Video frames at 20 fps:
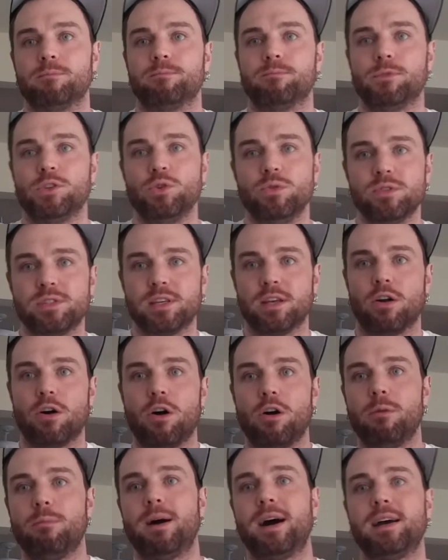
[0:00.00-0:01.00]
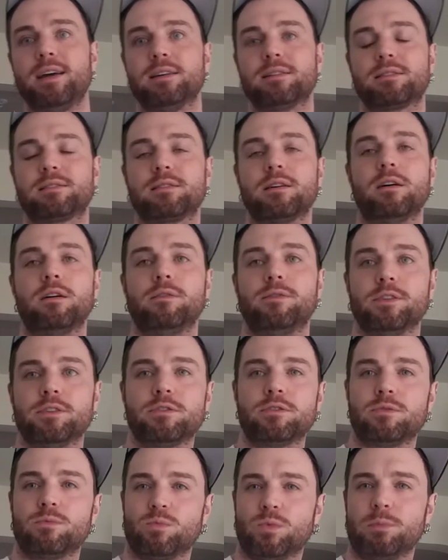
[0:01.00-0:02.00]
use it all by itself. It
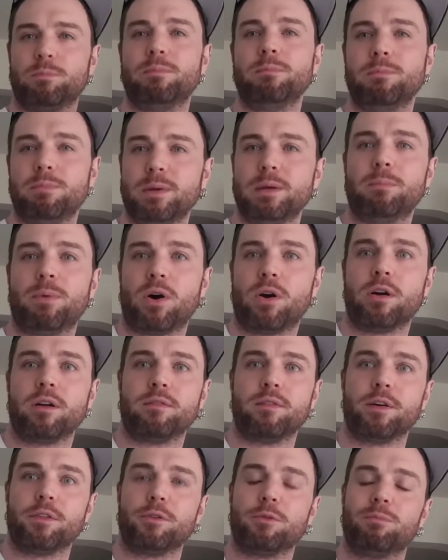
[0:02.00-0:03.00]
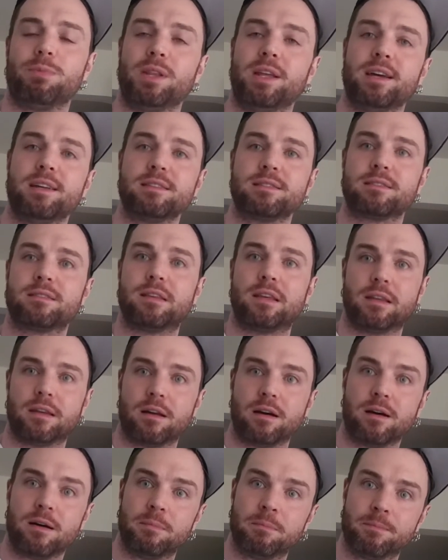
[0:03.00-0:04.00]
would be part of other blends that
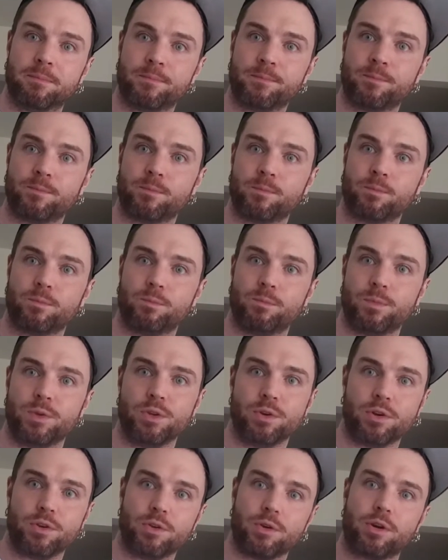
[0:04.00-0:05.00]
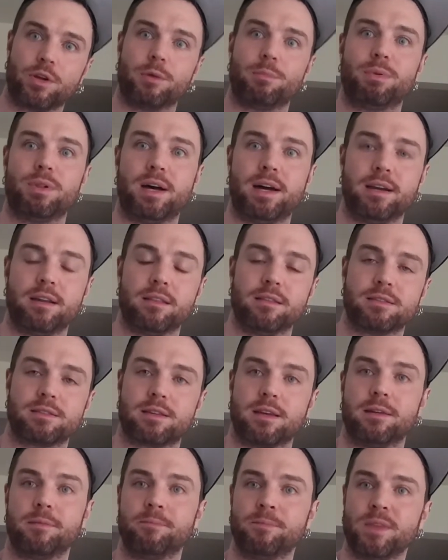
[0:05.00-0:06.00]
you could apply to the
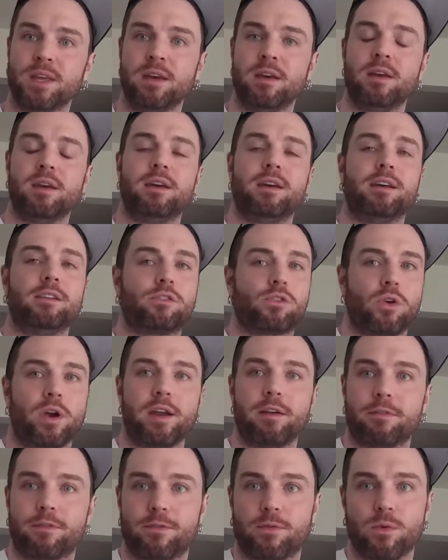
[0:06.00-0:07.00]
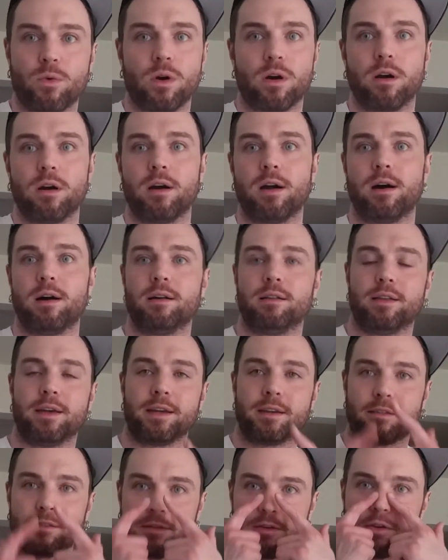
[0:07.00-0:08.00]
skin. It's great for
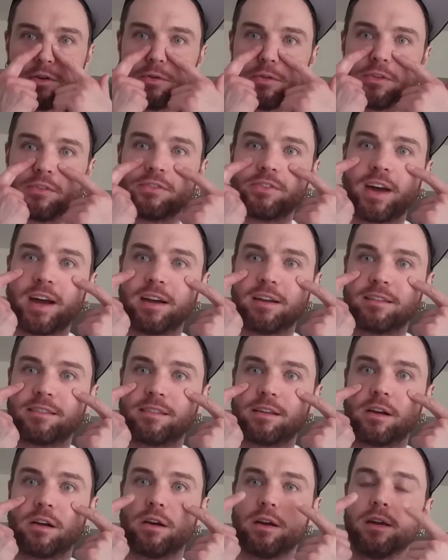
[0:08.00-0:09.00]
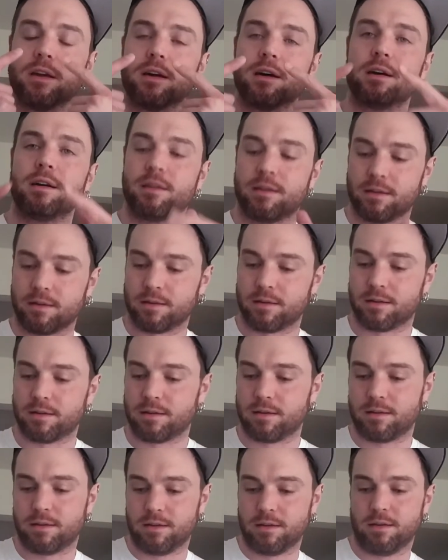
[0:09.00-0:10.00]
the sinus area.
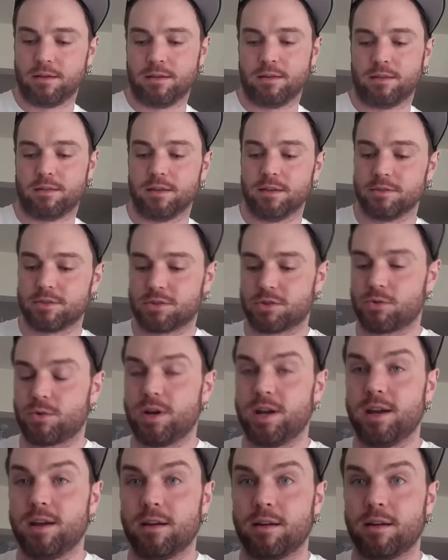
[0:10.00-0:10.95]
These three,